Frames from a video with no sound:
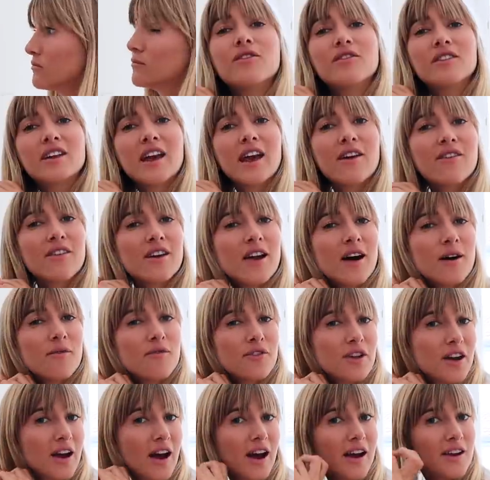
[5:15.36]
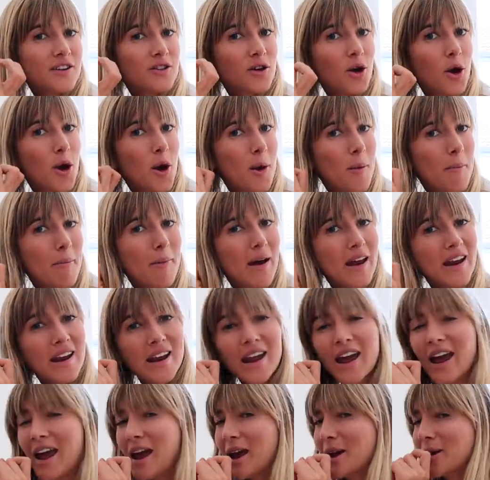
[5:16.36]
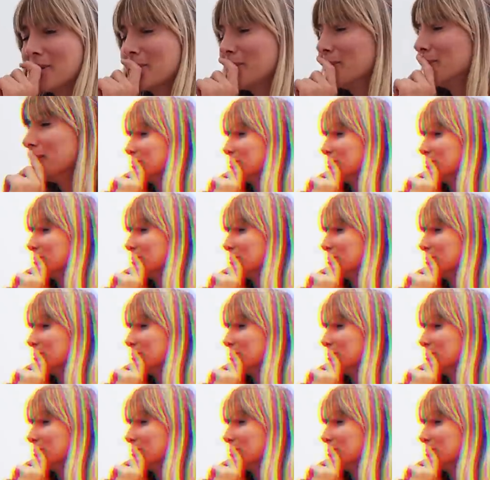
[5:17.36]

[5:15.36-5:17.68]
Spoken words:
hopefully have it up for you guys on Monday.